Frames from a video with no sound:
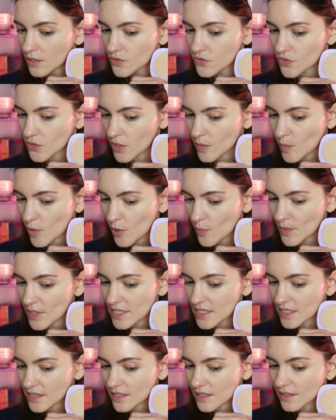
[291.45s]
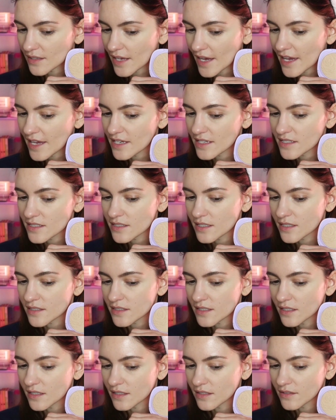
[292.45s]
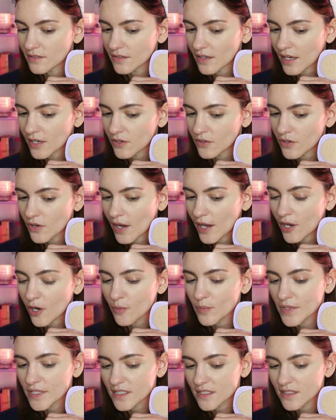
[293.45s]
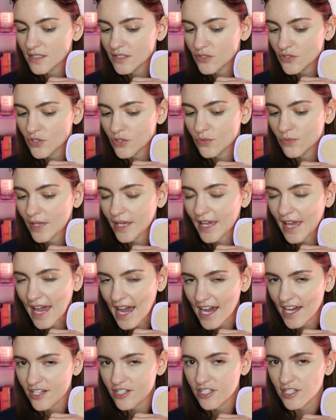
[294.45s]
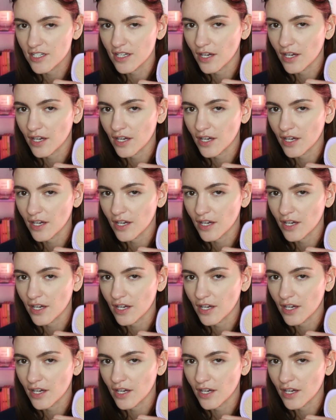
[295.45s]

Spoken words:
So I'm hoping that the light doesn't, I don't know, I hope this isn't too like ashy.